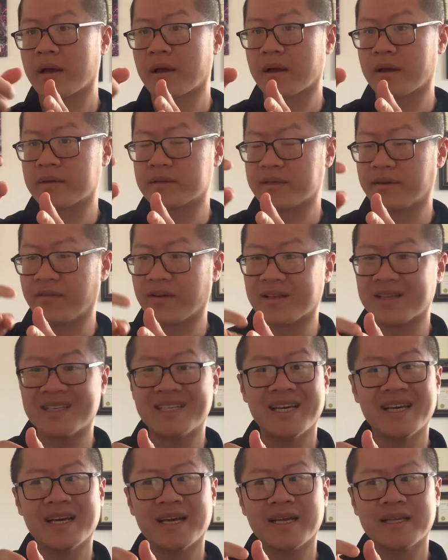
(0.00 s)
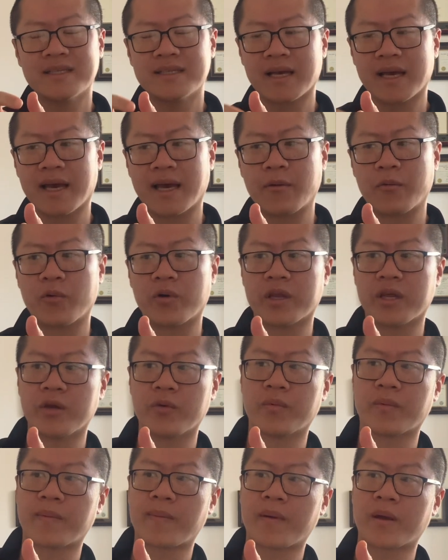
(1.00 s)
Because if it did,
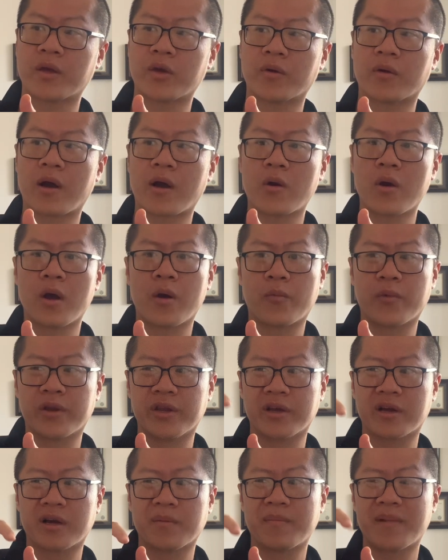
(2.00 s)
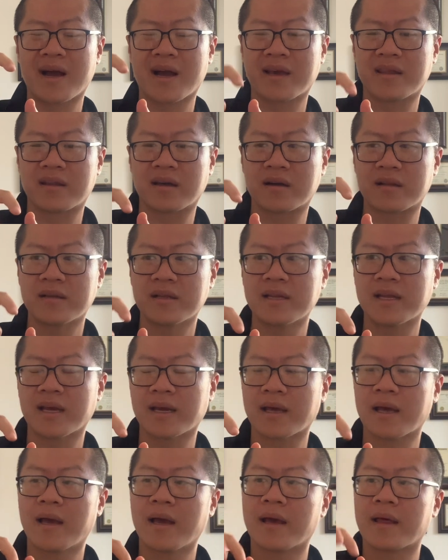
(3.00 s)
when you come back in the
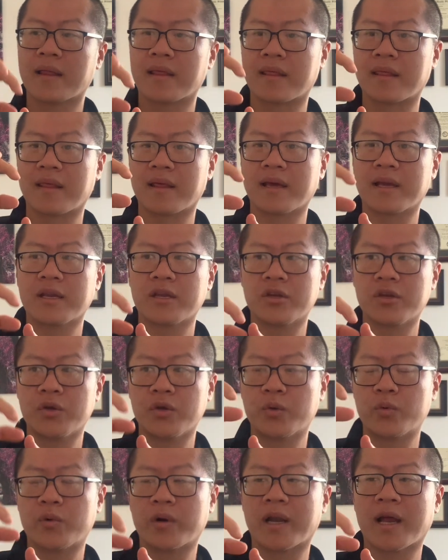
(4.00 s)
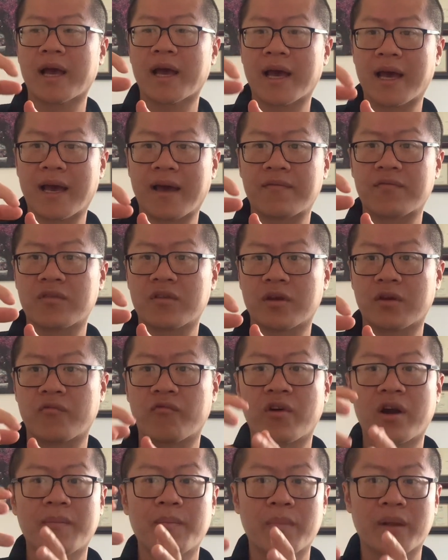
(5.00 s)
clinic, then you would have to
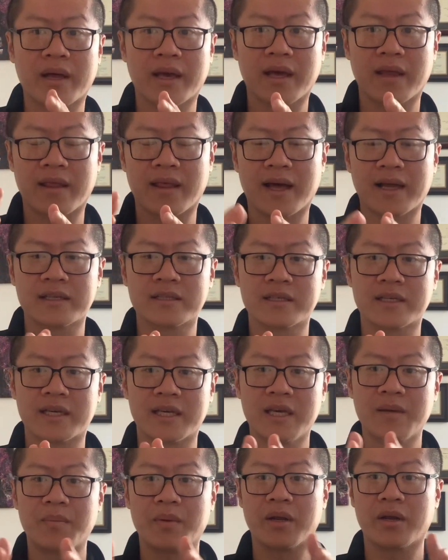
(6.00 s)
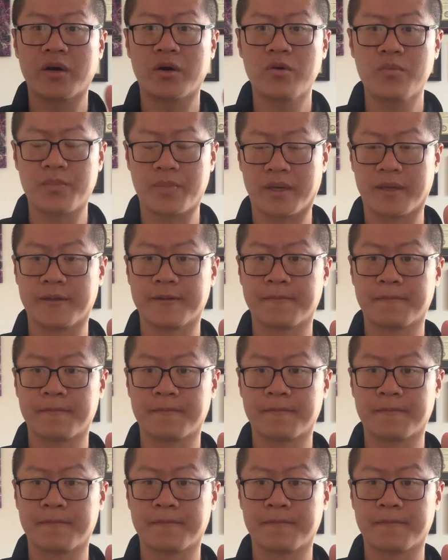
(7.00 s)
replicate that to keep it open.